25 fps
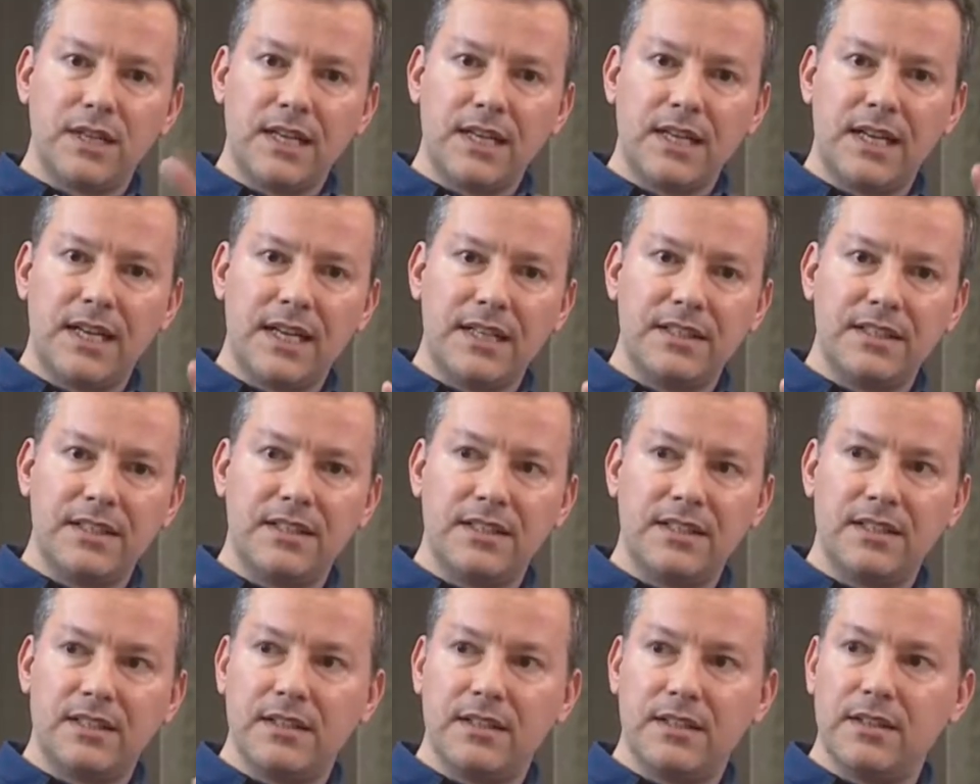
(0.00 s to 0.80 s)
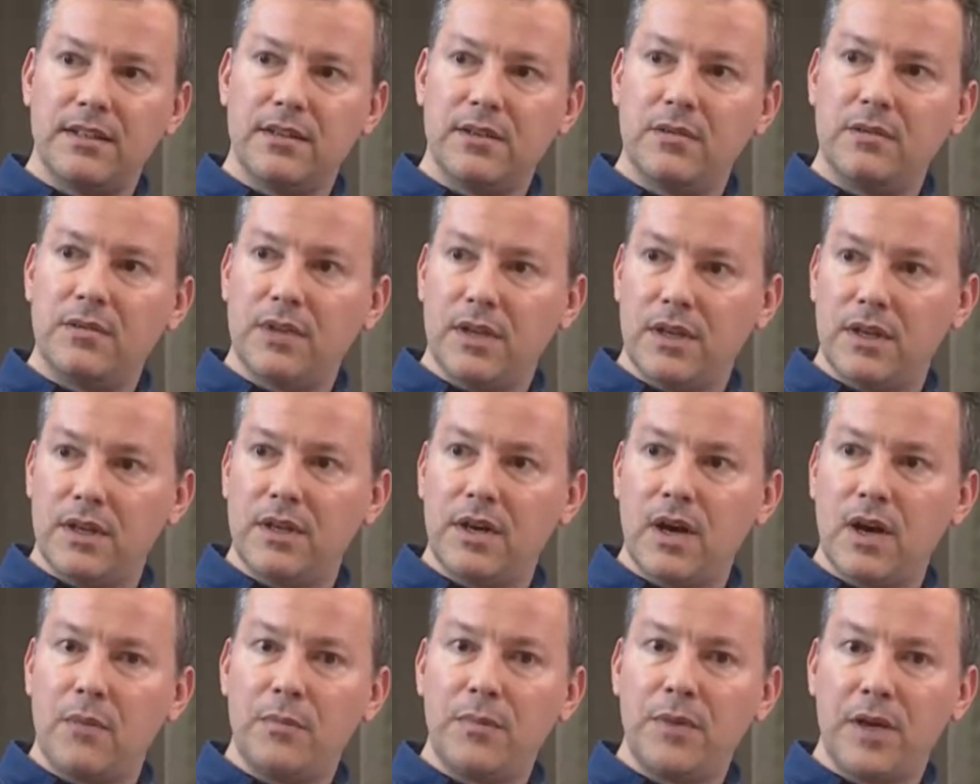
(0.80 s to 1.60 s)
clades
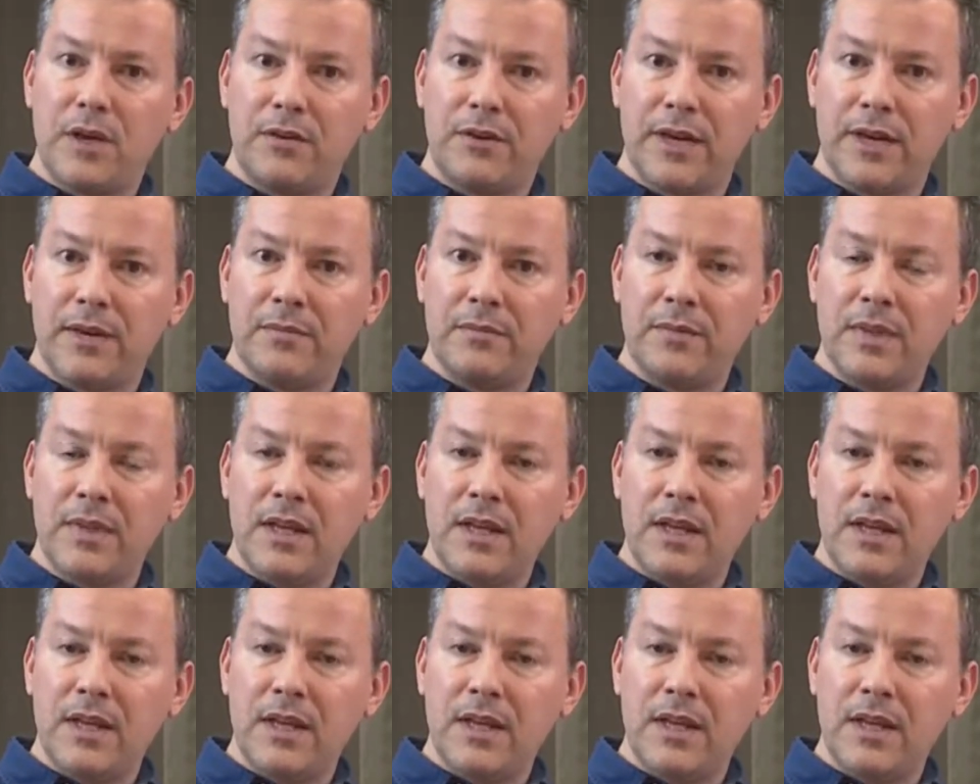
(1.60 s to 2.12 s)
appearing.